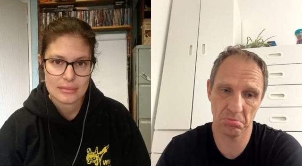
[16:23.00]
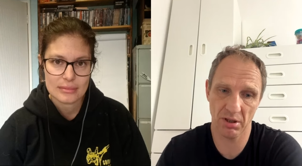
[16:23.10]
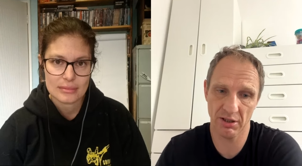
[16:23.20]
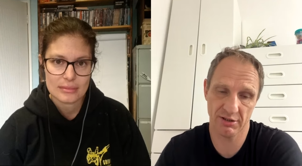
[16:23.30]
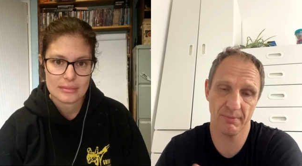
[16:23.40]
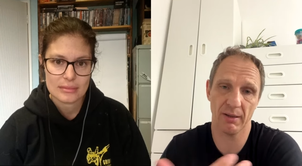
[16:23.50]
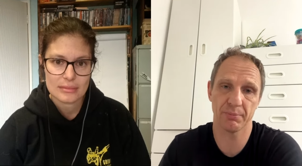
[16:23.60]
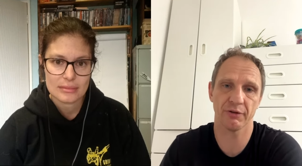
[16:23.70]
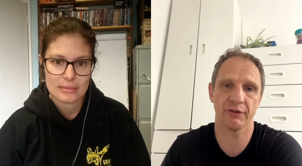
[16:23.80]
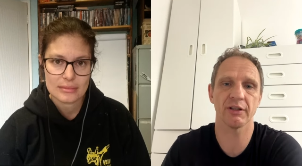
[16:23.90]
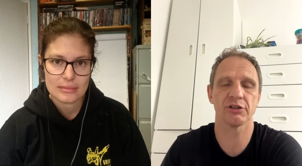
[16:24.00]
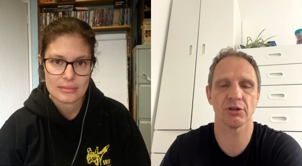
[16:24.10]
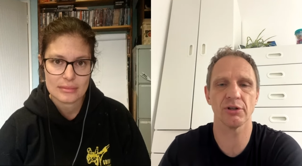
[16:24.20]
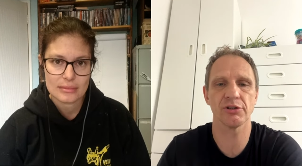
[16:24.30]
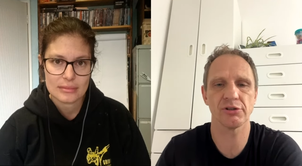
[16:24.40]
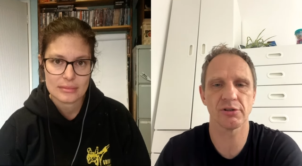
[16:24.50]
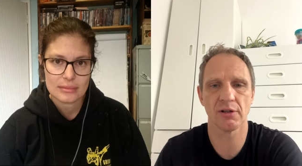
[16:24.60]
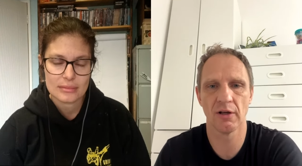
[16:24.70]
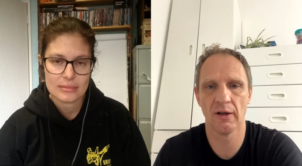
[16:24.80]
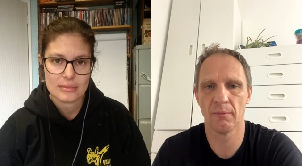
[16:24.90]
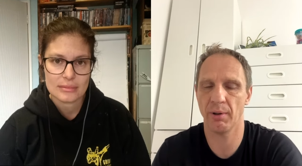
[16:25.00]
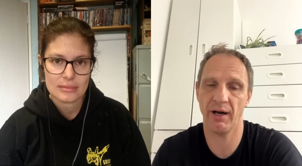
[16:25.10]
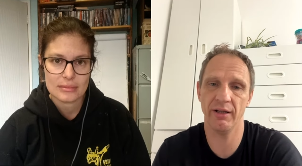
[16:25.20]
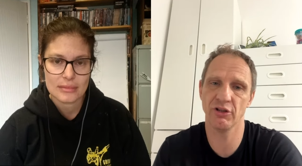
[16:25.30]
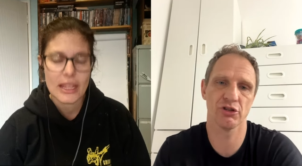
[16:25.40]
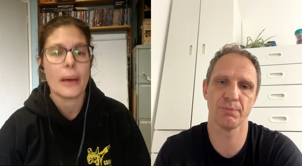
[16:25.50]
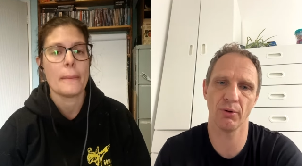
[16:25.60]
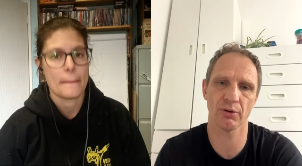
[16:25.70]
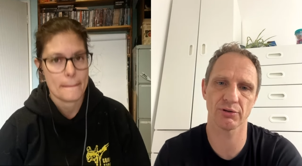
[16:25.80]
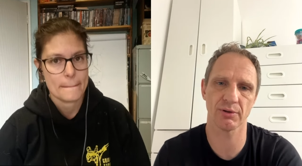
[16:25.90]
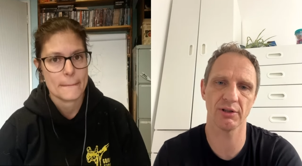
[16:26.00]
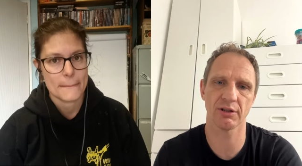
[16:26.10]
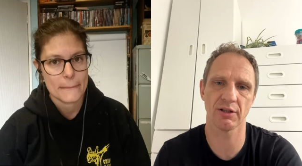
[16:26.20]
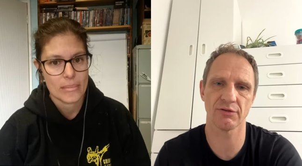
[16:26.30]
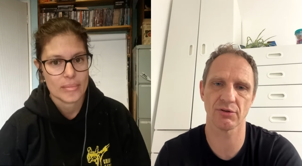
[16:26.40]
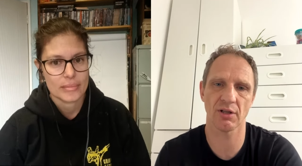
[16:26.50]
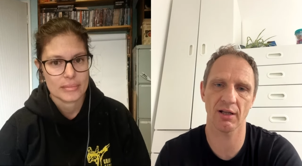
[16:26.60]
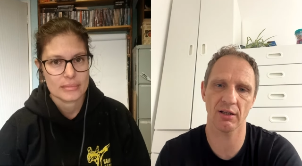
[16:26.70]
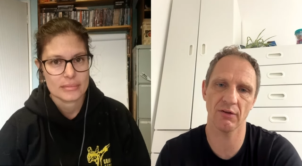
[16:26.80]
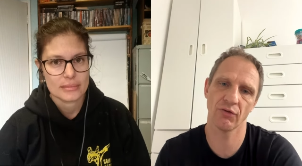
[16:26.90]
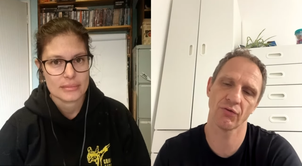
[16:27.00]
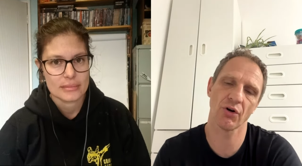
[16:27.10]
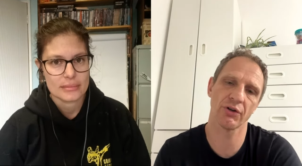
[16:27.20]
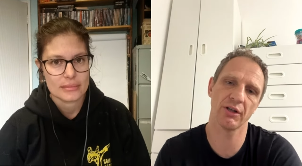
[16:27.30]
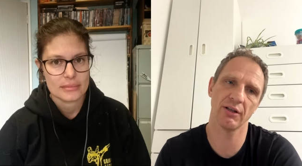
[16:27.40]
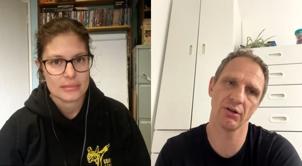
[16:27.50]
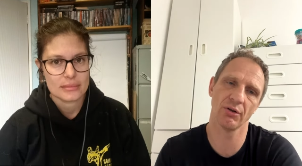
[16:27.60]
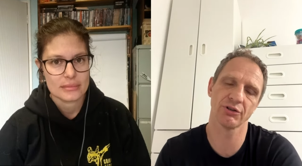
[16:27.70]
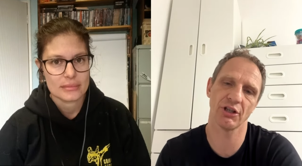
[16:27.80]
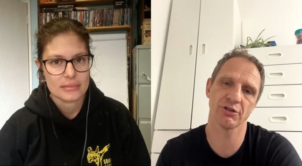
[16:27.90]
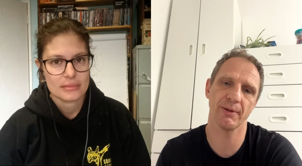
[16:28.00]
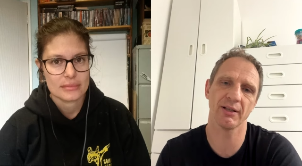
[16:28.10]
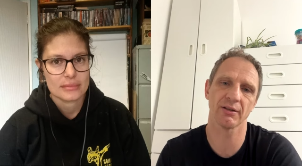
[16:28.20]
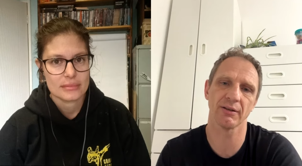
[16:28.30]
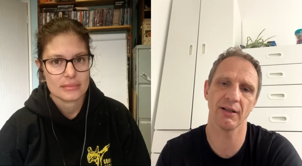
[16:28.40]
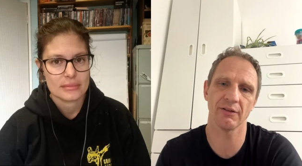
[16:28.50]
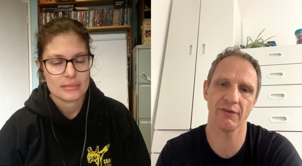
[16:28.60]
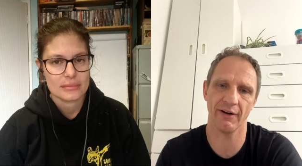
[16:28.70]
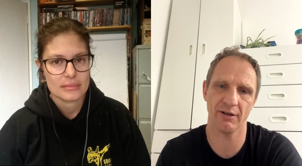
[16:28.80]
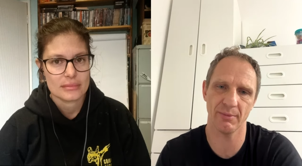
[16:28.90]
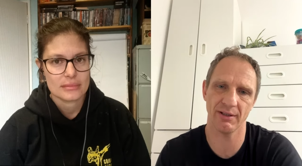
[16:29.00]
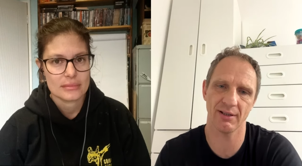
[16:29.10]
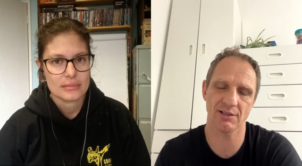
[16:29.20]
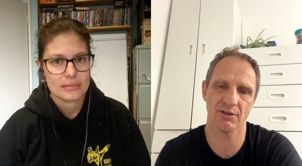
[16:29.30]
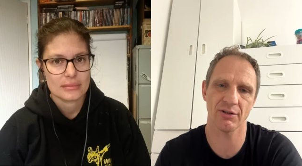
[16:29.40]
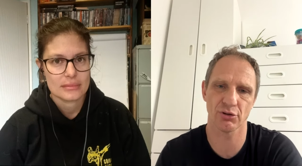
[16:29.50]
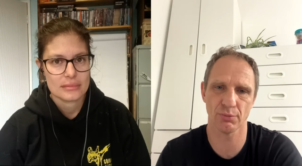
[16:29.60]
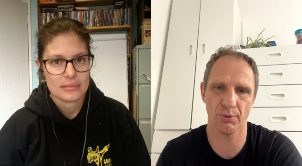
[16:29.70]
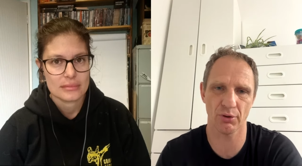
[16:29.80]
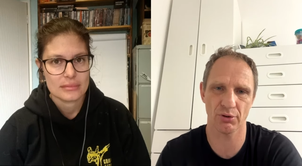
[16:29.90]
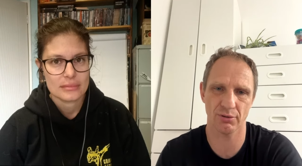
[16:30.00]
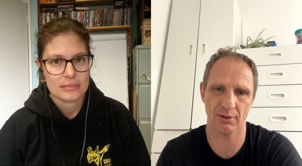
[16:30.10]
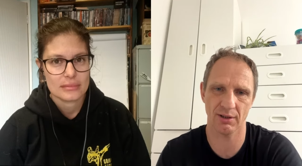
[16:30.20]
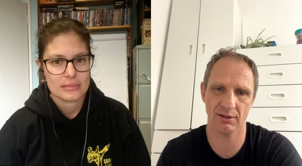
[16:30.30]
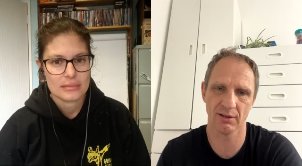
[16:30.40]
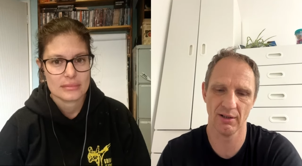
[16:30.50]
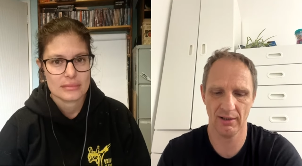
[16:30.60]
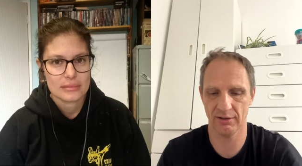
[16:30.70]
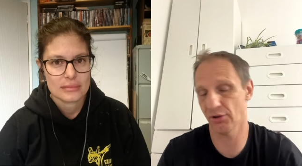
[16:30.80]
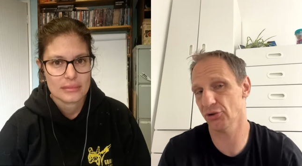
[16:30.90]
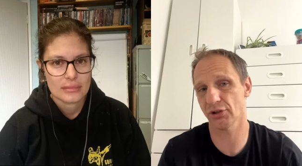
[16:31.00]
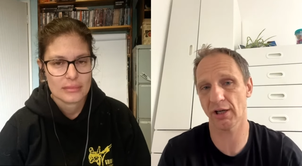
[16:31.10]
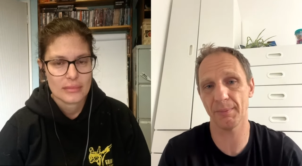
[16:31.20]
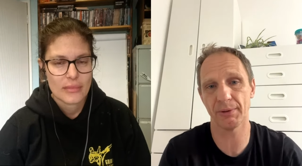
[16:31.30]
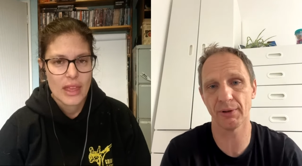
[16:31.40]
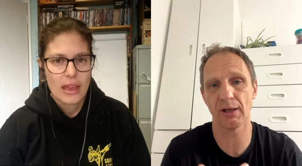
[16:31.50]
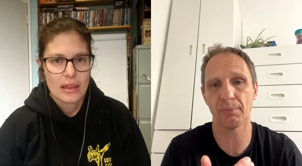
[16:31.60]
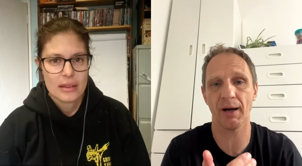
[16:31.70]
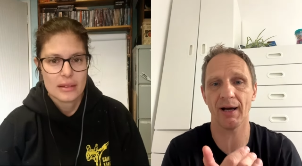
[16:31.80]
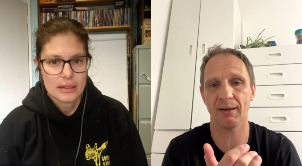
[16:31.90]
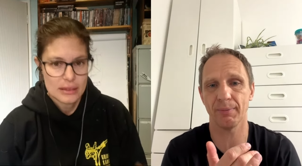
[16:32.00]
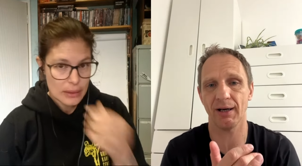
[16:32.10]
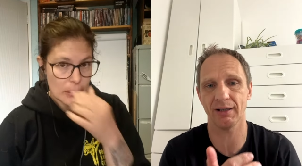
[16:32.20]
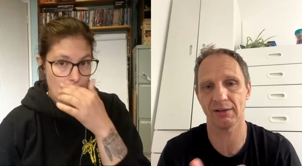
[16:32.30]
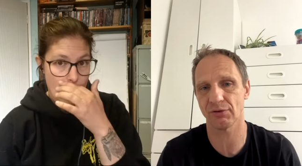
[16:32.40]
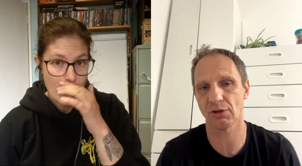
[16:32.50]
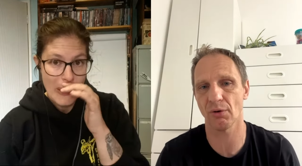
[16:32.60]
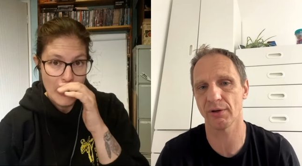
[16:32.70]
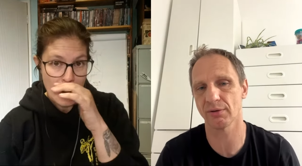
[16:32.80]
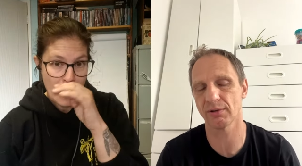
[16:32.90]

Speaker 1: is my preferred choice, but any sport really gives you that if you've got the non-judgmental environment that's gonna support you, right? Dojo can be really bad, bad if you go into